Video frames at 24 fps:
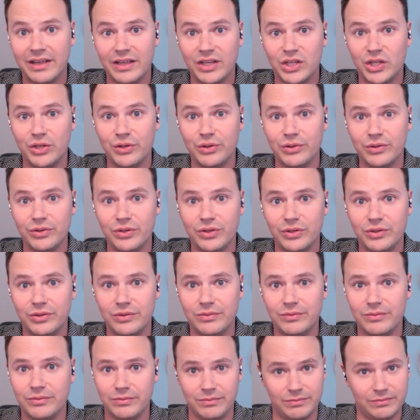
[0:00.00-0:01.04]
you
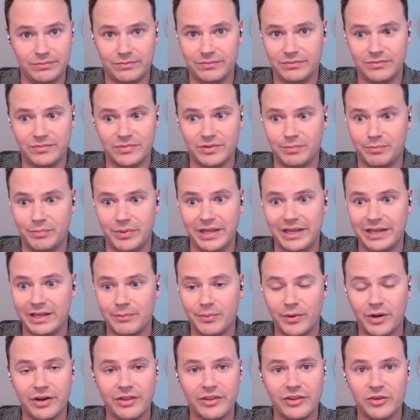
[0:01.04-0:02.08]
being a
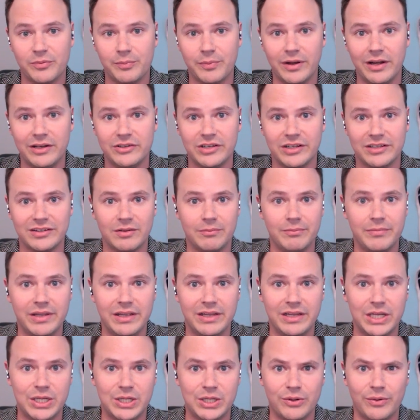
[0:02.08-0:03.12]
part of this project and
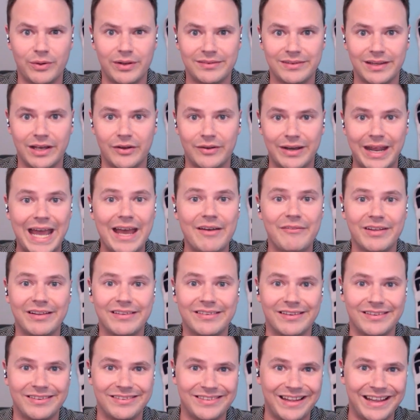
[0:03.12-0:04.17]
being in USL and having
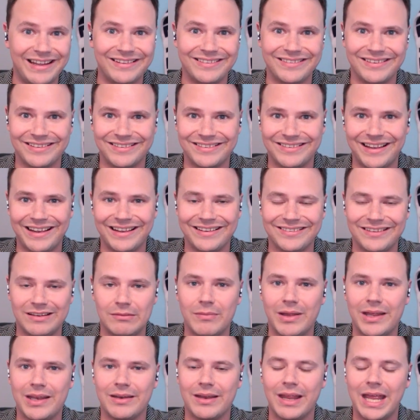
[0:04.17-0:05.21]
sustained success
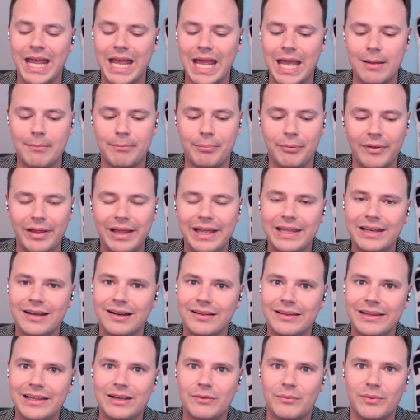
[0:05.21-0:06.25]
and playing in a
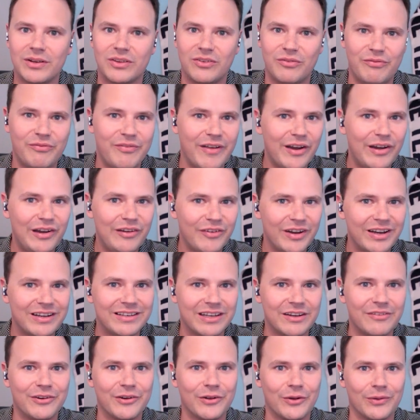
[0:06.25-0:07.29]
league where it's very, very
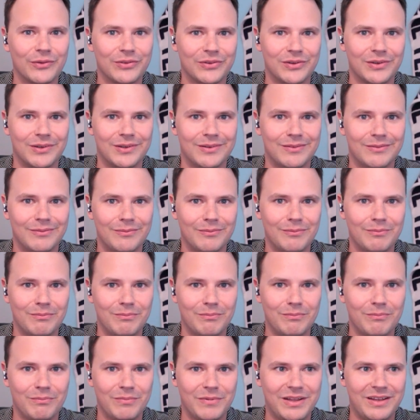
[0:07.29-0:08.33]
difficult to
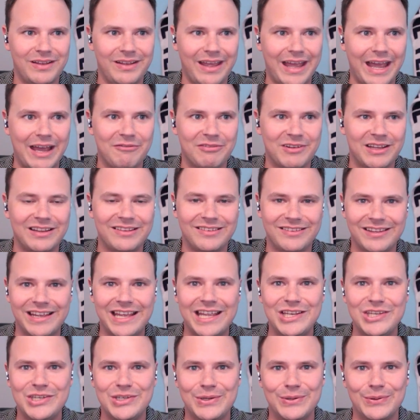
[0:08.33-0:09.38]
have
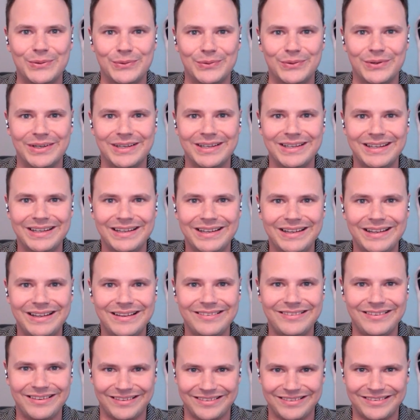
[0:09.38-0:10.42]
continued
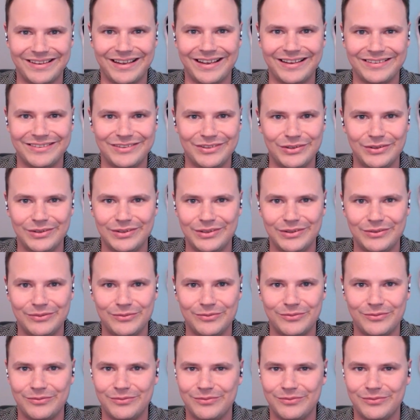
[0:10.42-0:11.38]
success. You've